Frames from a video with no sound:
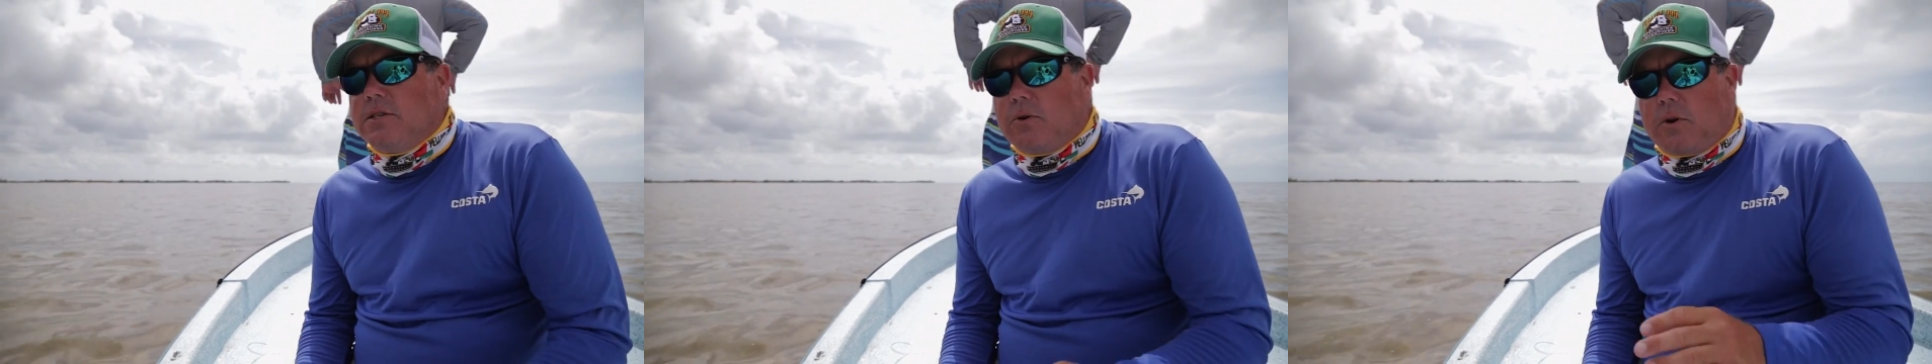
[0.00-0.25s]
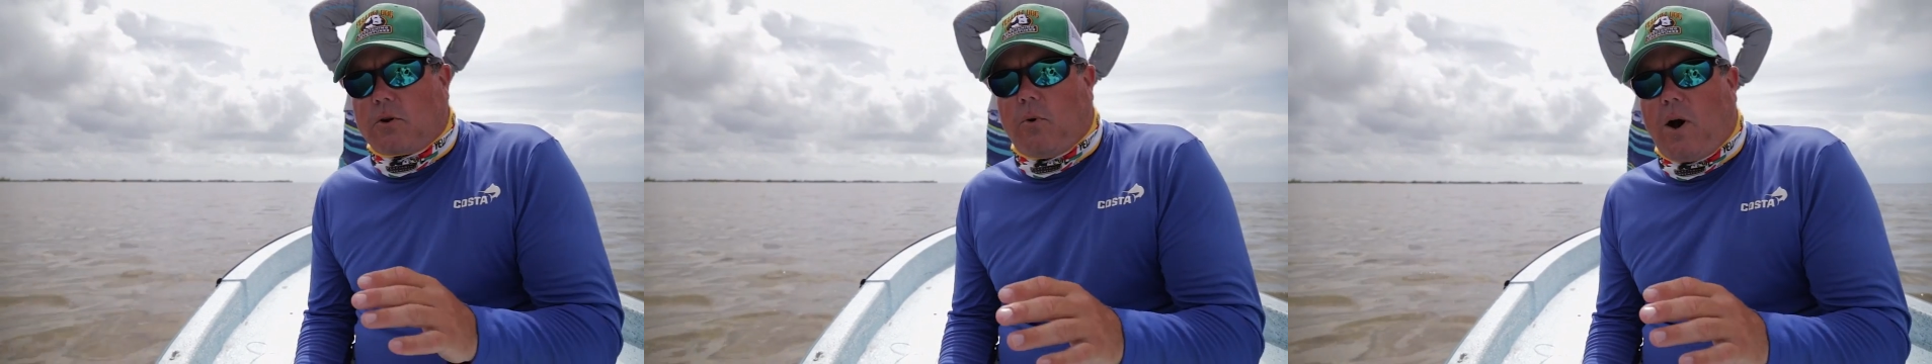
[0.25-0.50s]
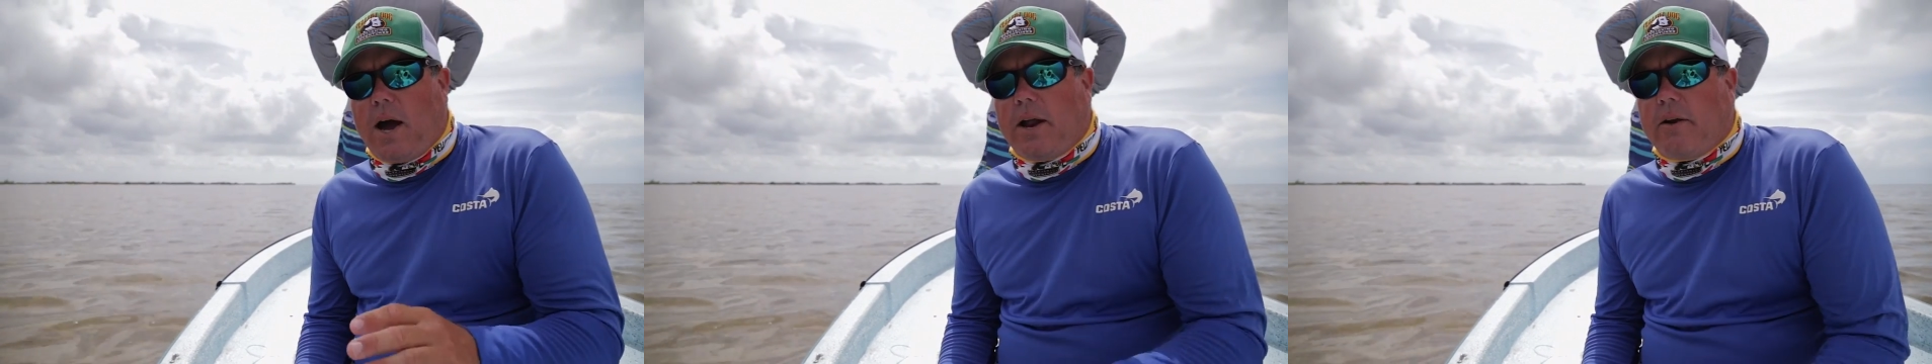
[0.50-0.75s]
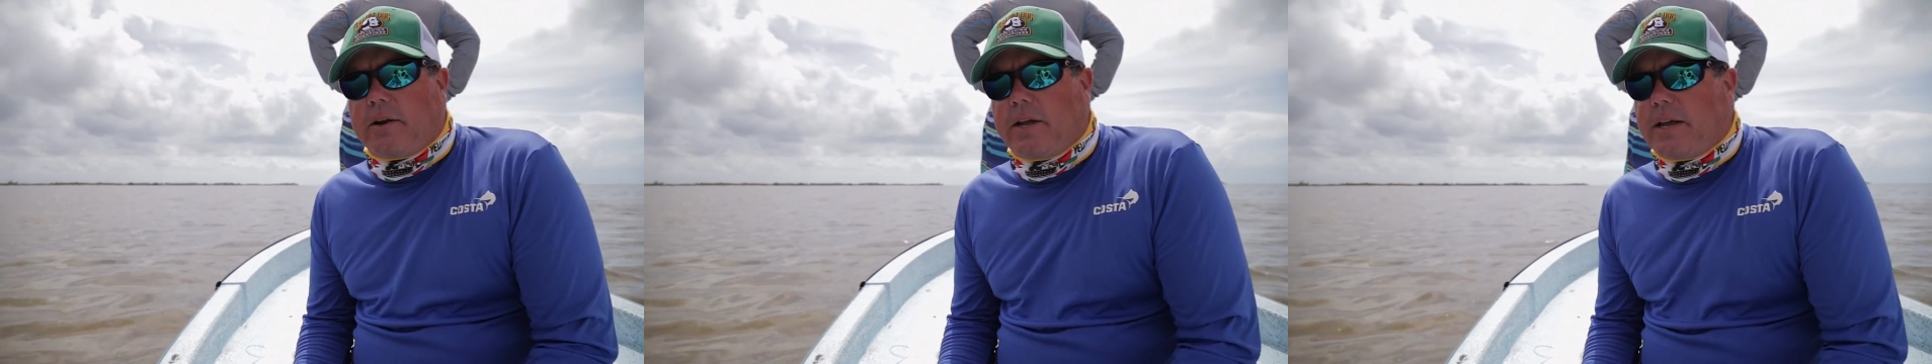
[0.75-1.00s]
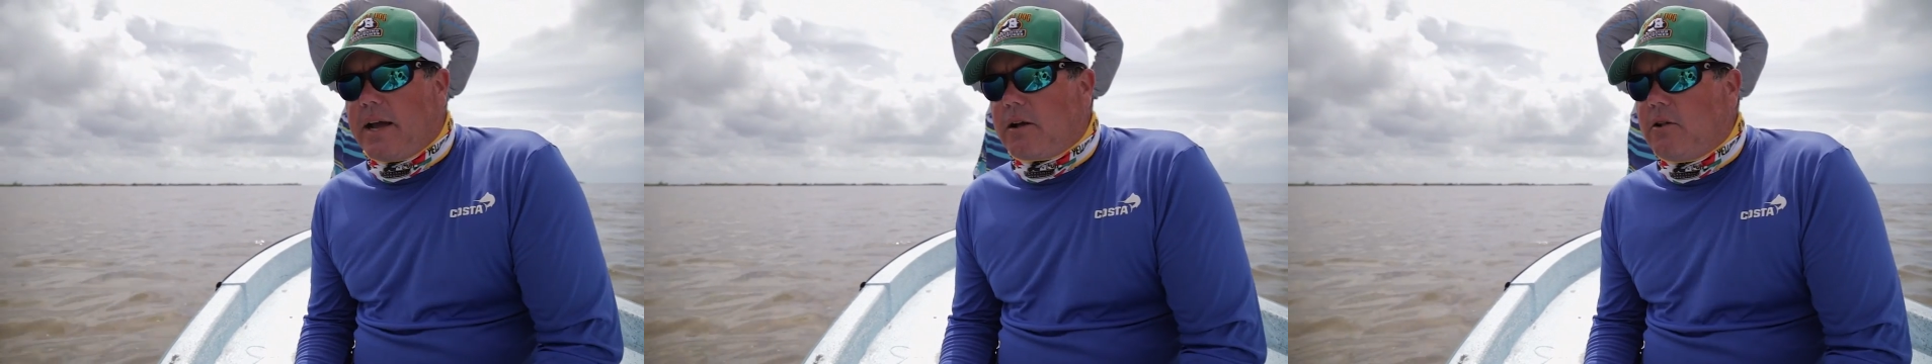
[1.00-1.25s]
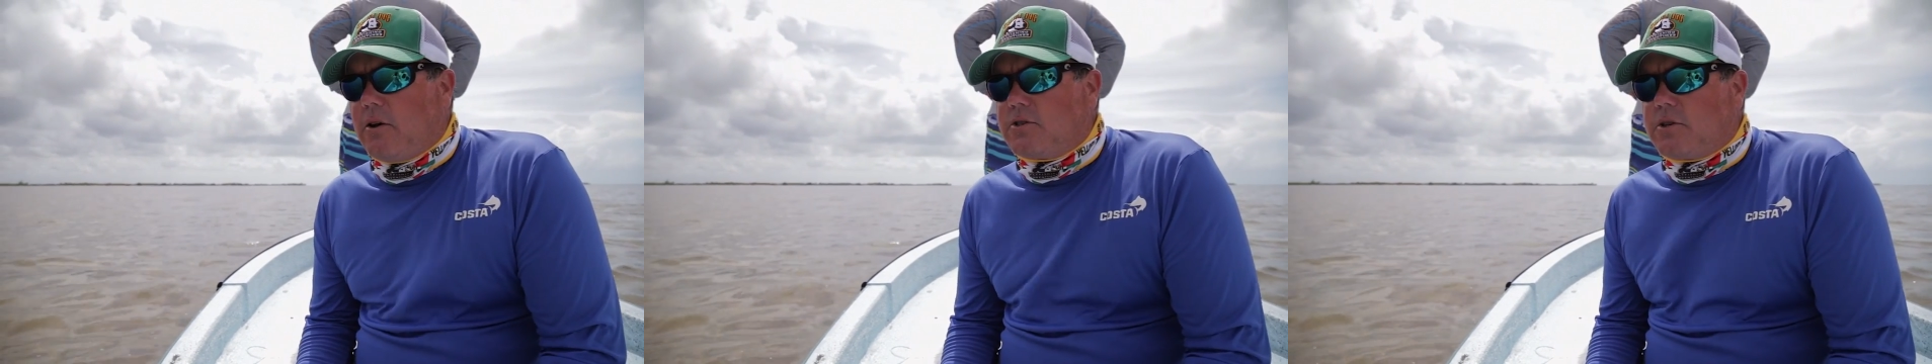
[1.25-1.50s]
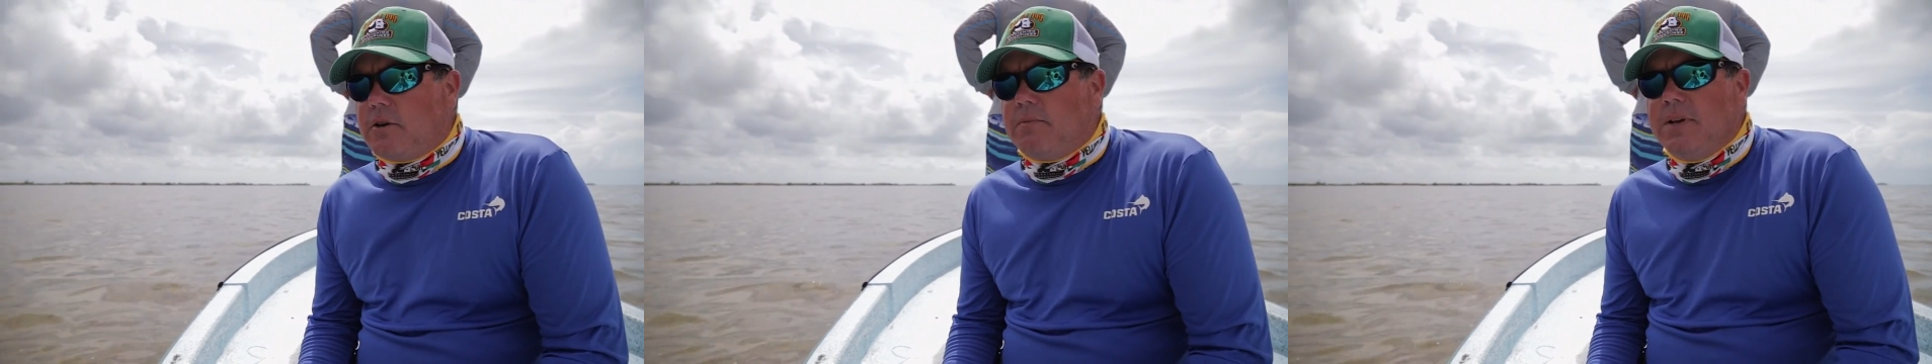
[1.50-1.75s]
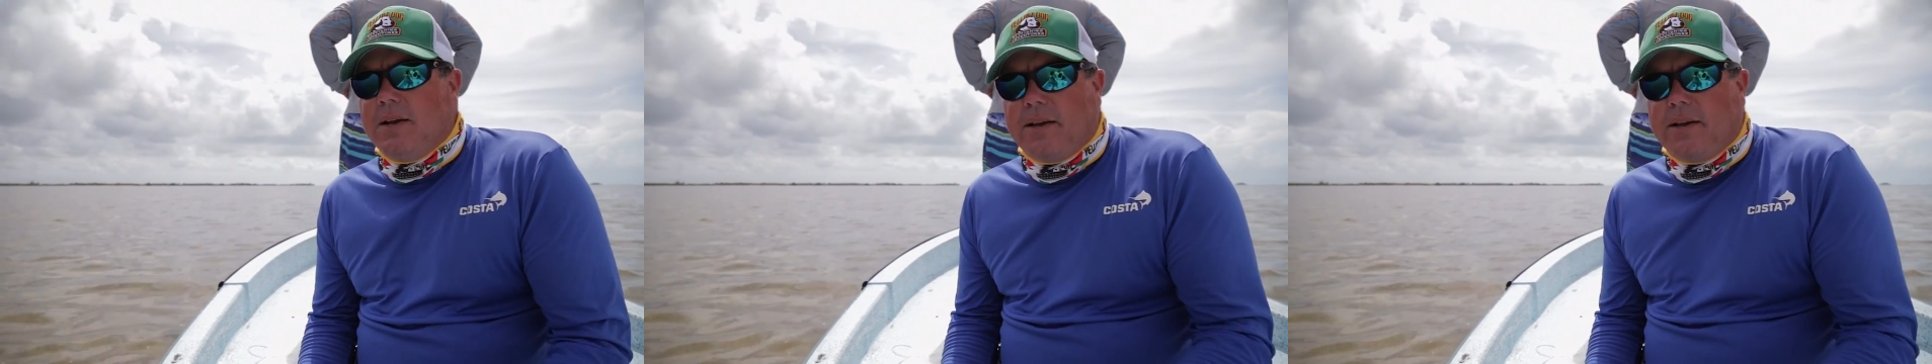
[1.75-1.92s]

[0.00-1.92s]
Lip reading: so we're quieter and can get closer.